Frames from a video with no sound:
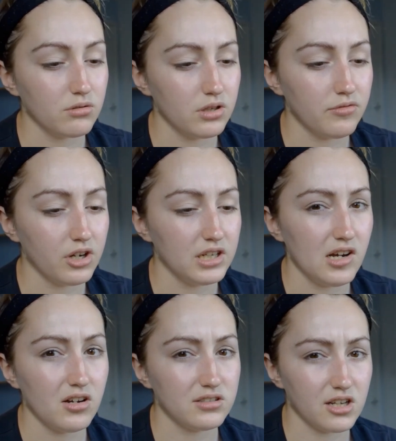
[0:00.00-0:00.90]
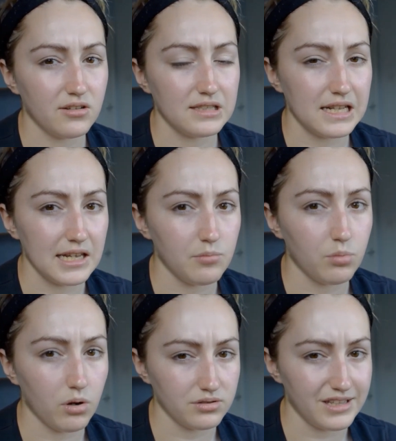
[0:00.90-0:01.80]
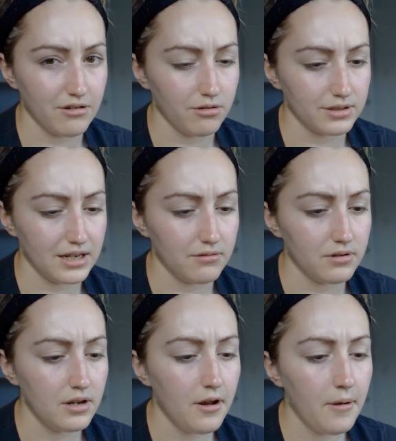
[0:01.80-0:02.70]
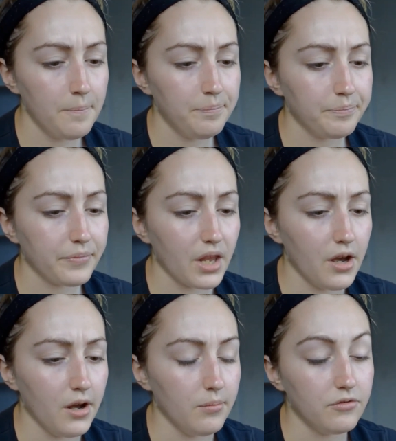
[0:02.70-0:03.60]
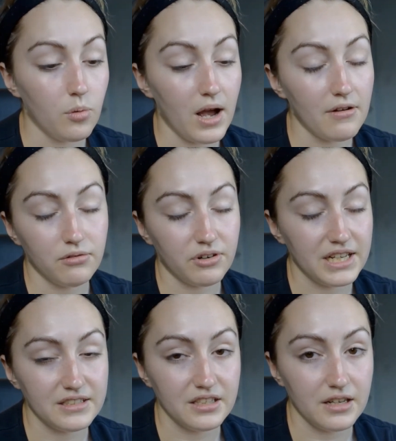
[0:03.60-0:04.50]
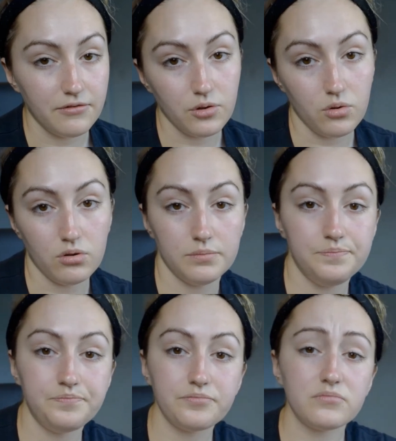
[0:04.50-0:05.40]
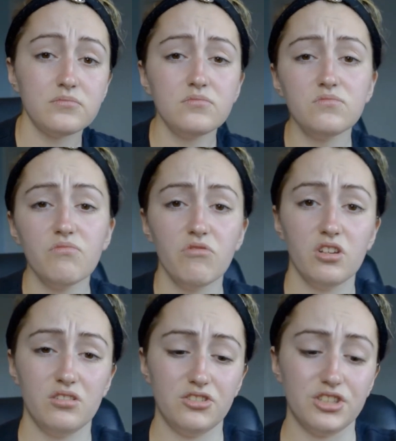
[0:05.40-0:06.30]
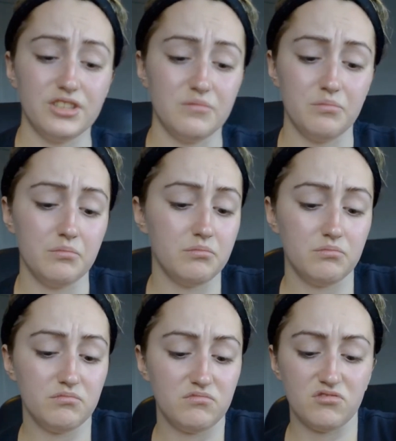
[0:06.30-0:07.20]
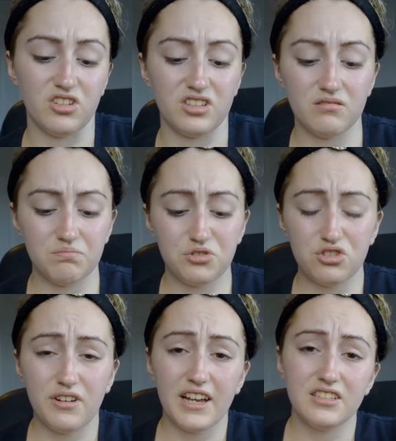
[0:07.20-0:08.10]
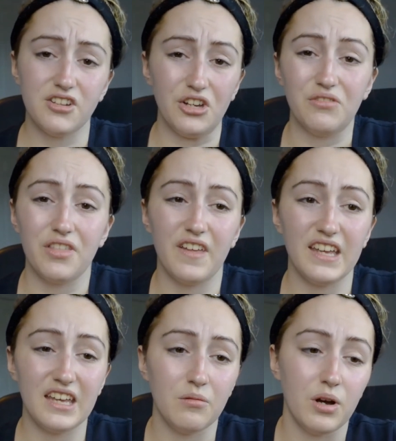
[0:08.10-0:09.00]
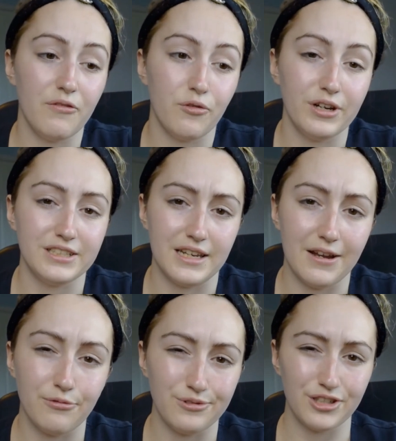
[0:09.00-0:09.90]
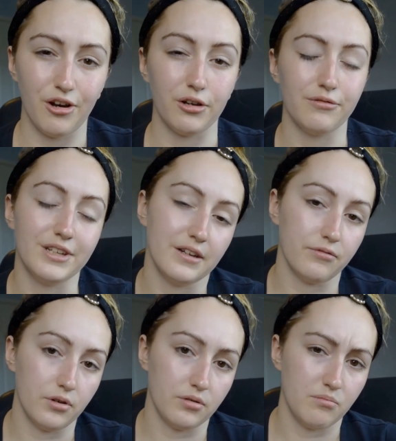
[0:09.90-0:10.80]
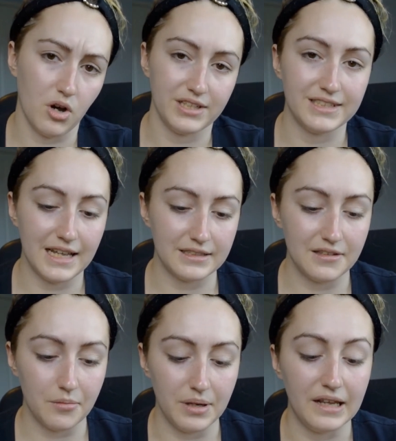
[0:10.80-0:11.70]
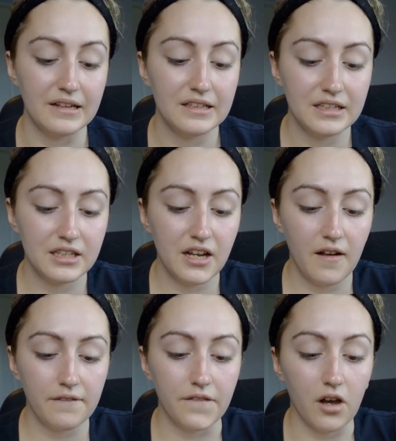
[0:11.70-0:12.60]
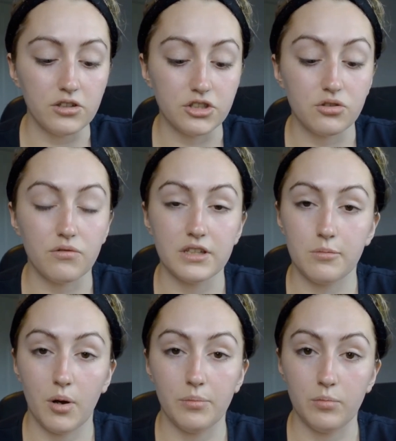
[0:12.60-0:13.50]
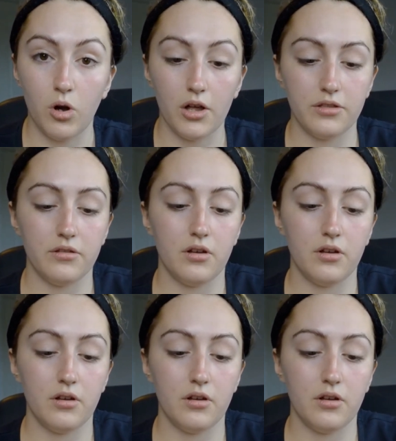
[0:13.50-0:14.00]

or you're finding it hard to go to sleep whilst in lockdown. For whatever reason, if you're just like stressed, overthinking, whatever reason, everyone's kind of in different mindsets in the minute. That I just thought this might be worth